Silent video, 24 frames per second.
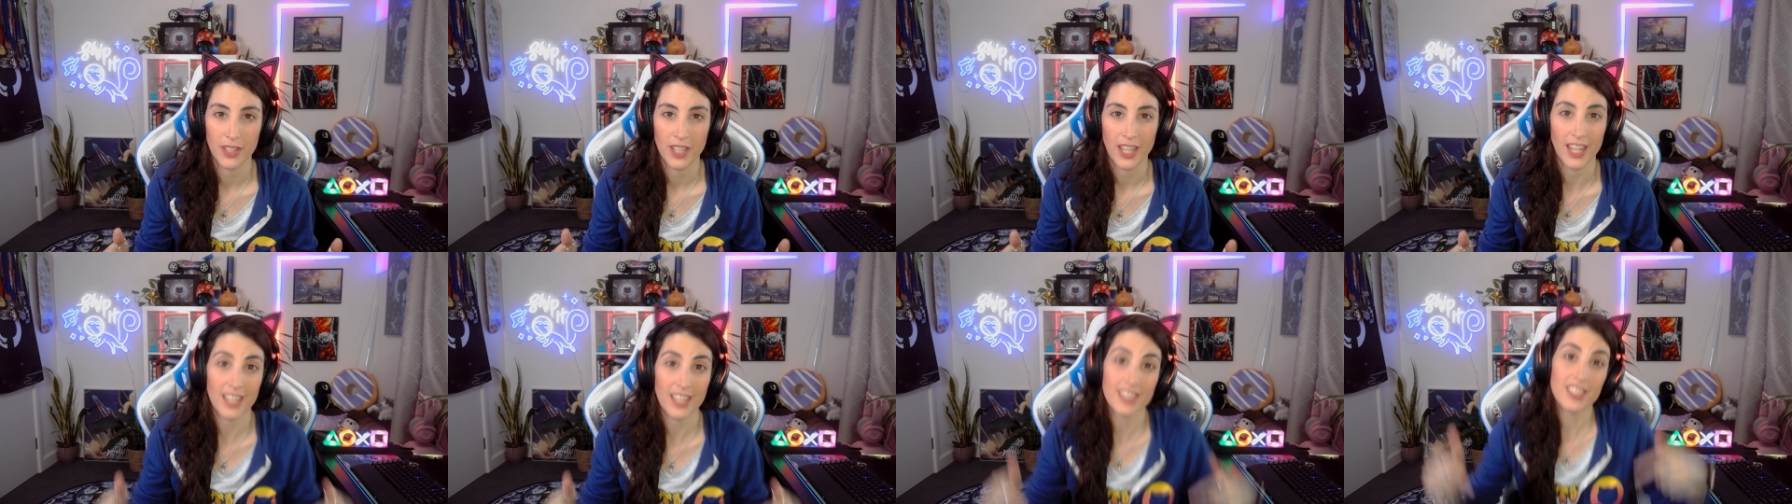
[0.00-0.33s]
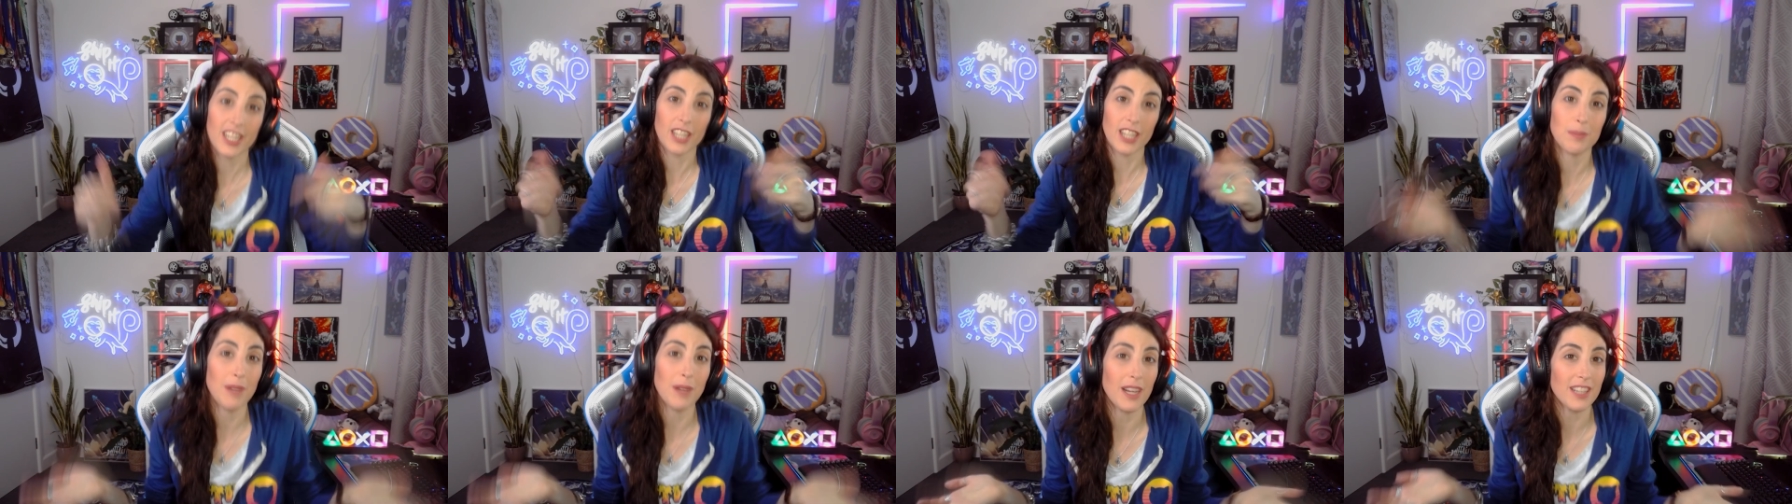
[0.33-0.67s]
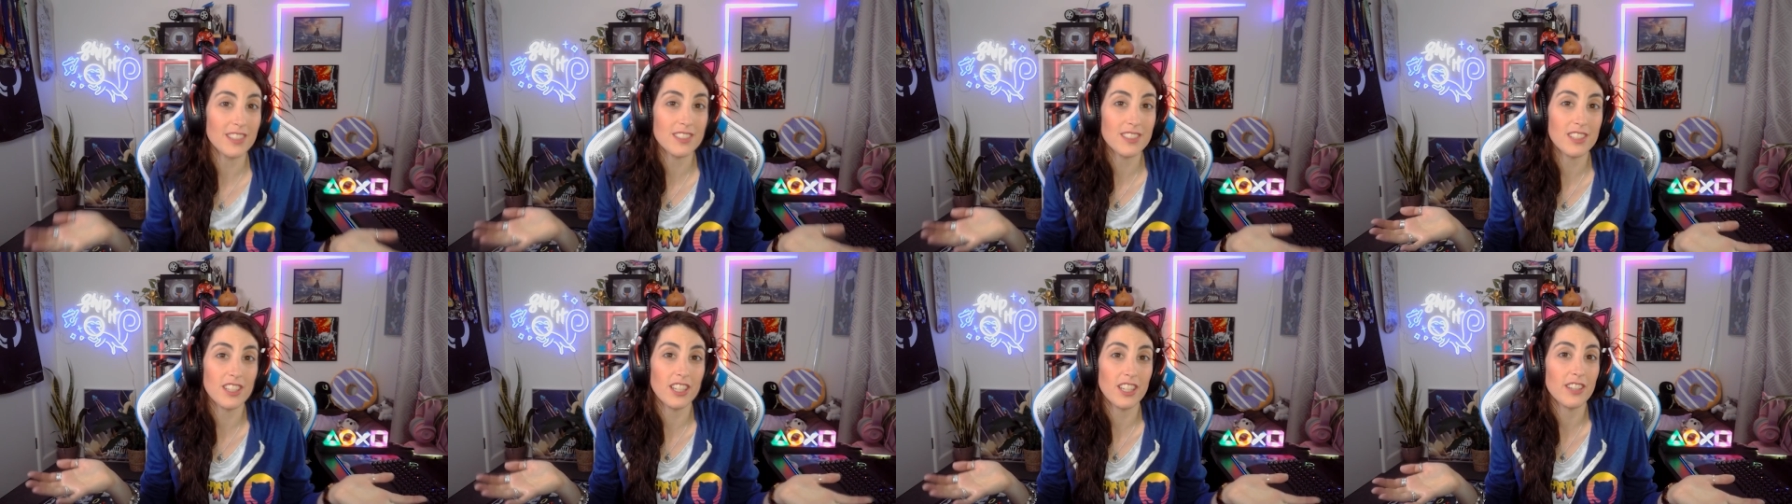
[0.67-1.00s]
And check back
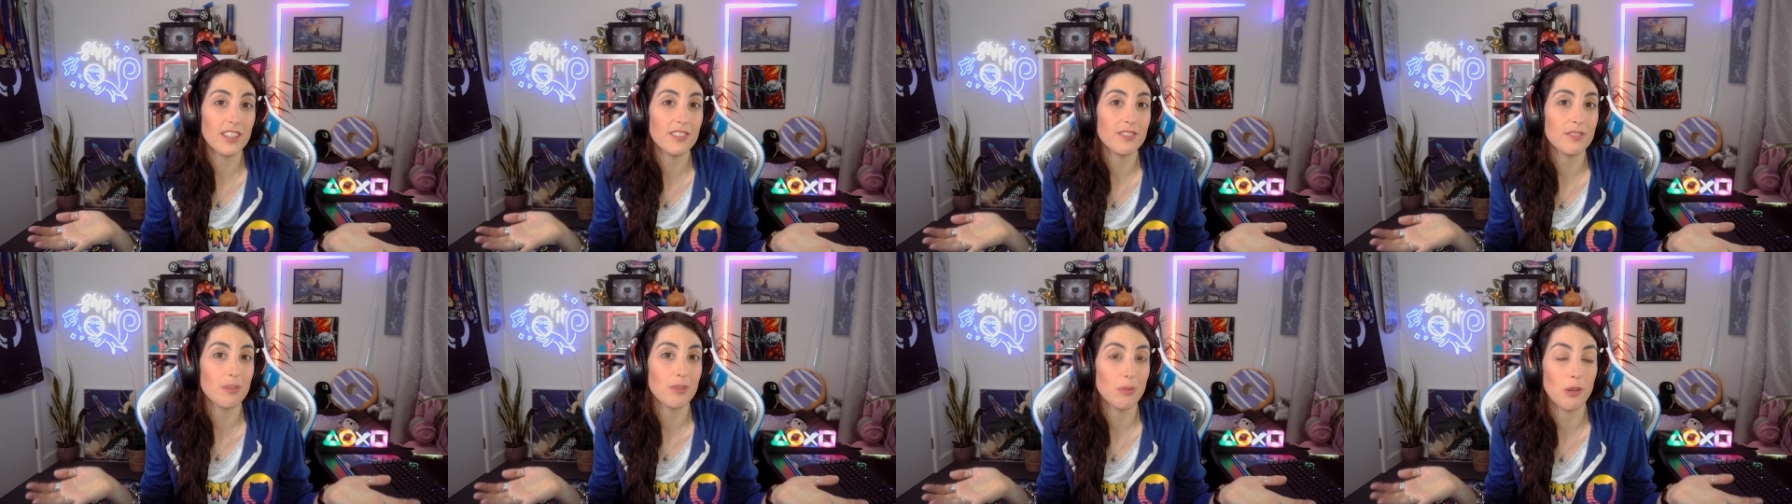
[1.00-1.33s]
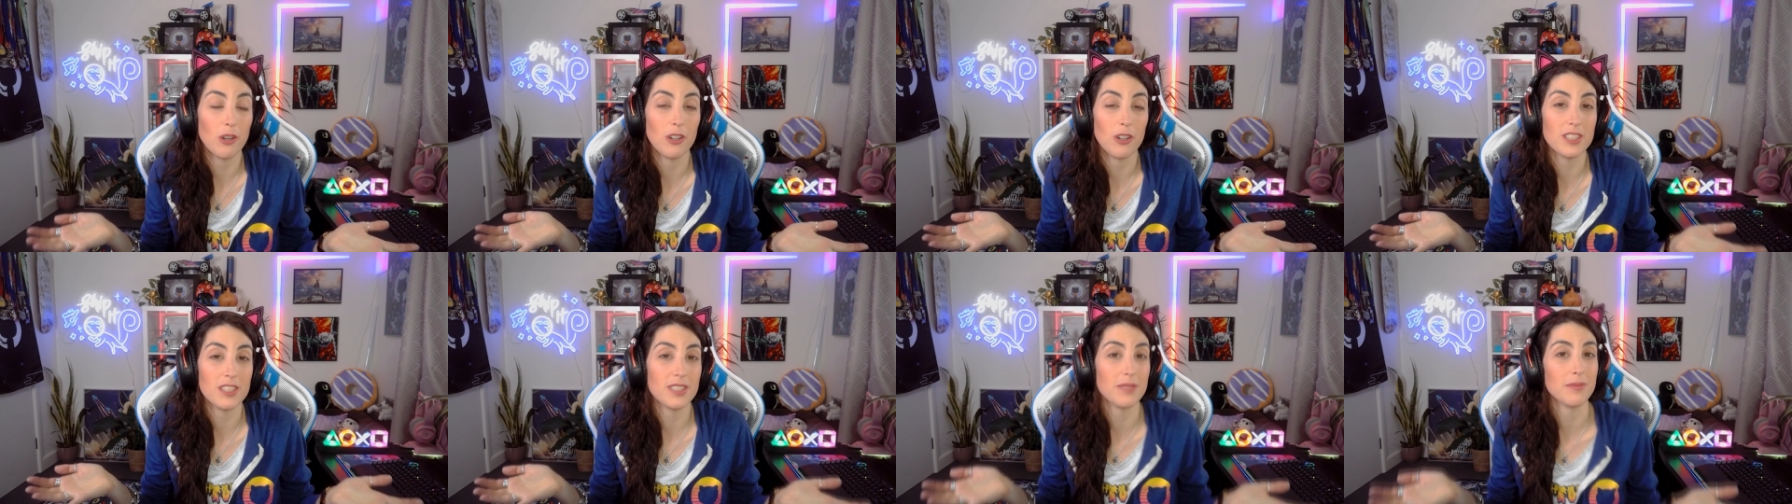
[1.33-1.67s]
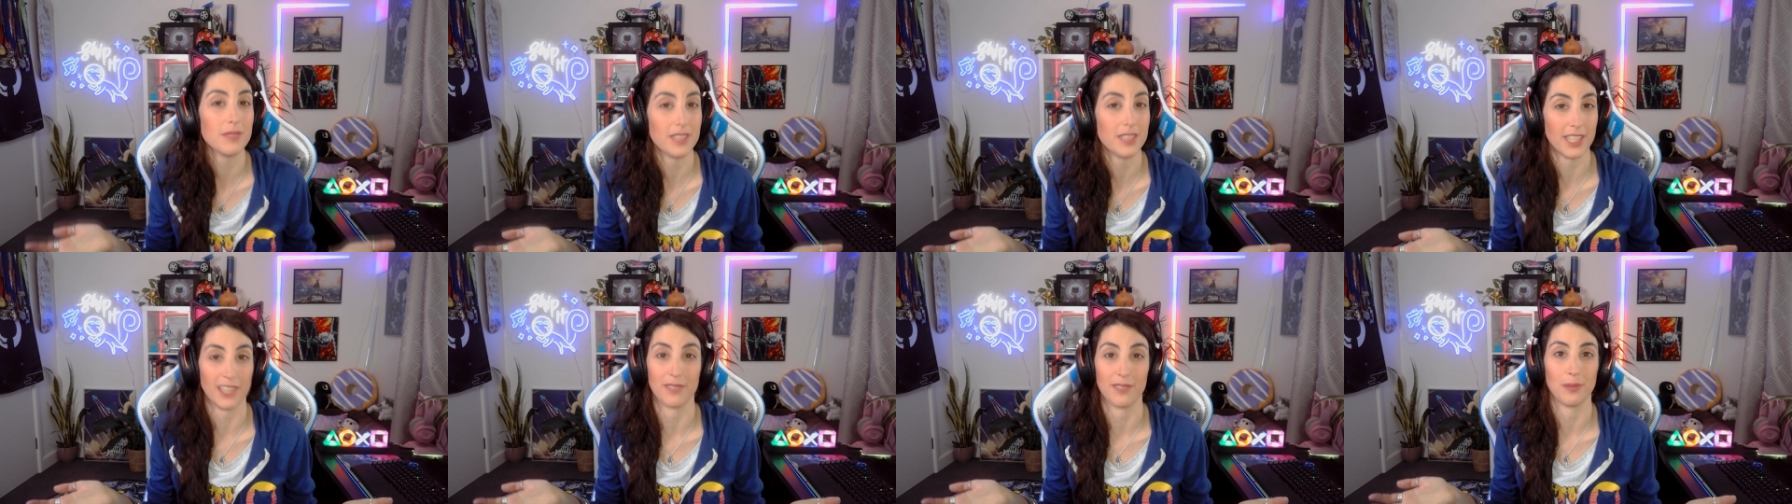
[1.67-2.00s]
soon for more
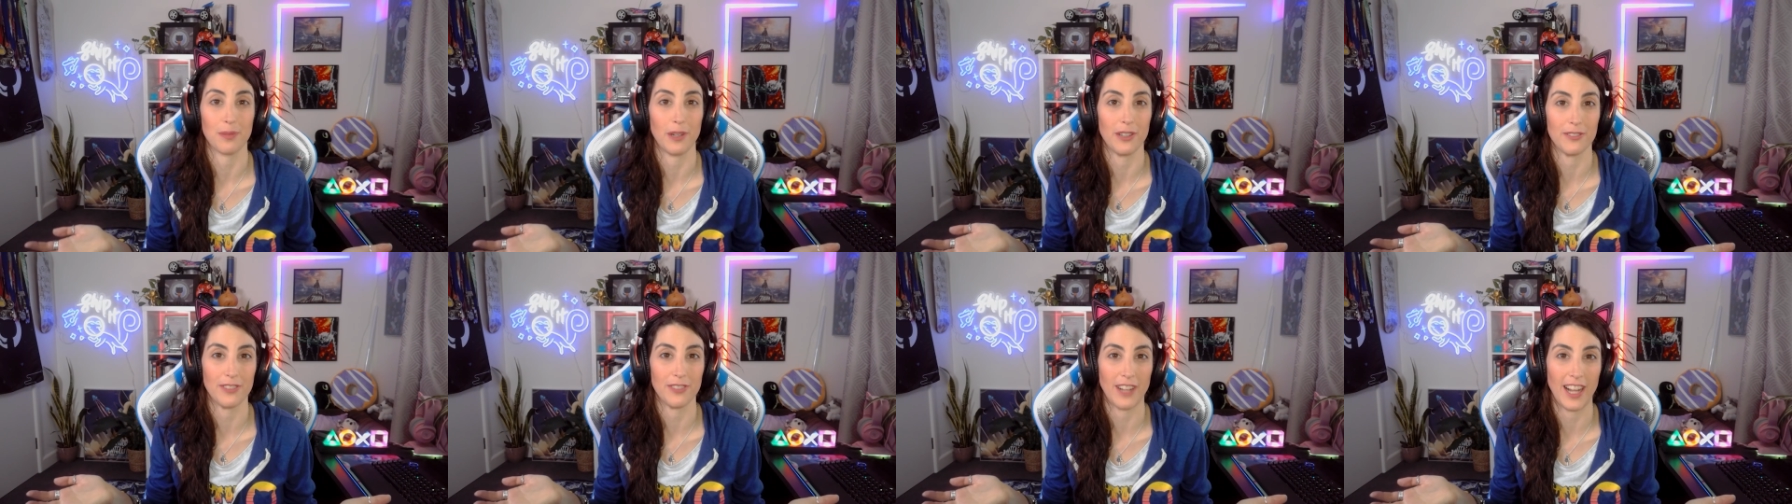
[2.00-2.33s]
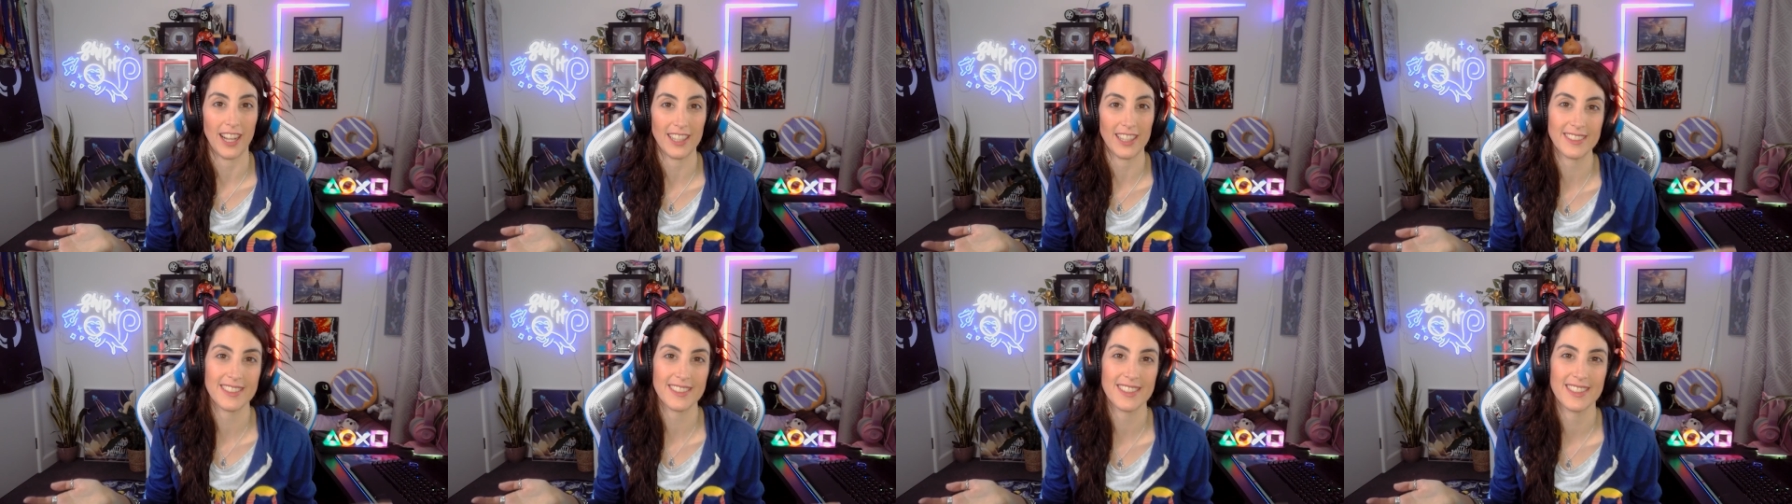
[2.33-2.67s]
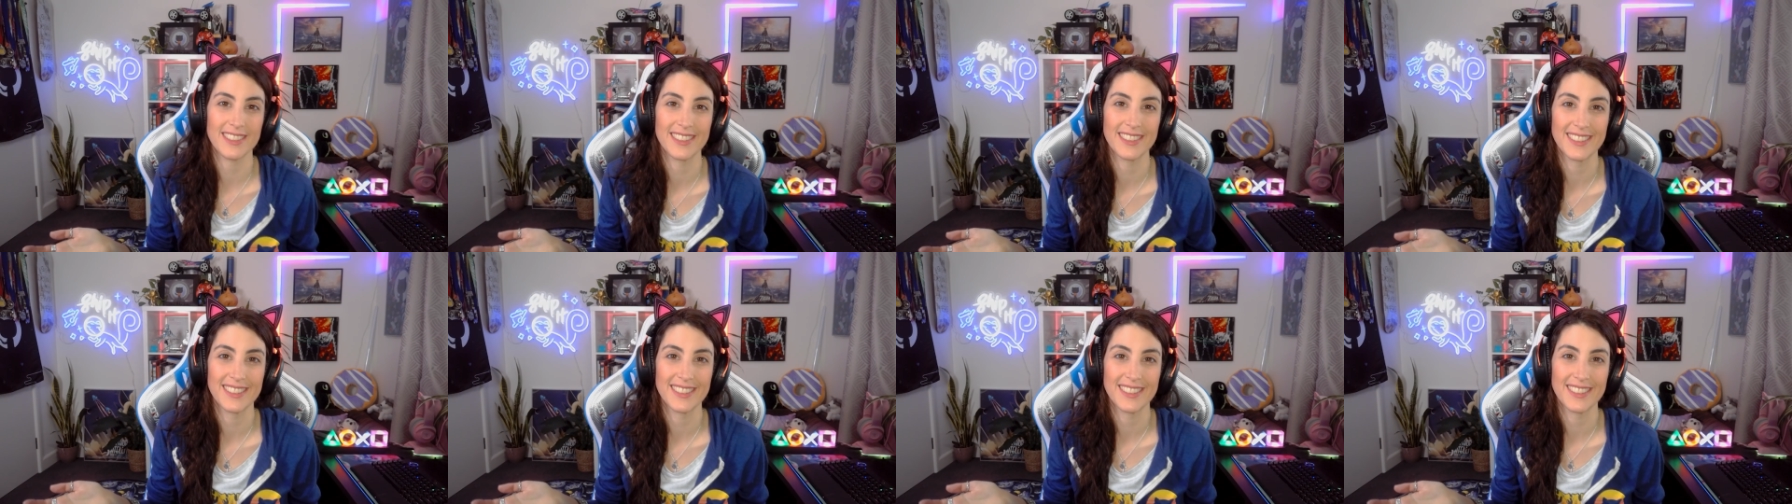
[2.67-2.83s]
awesome dev profiles.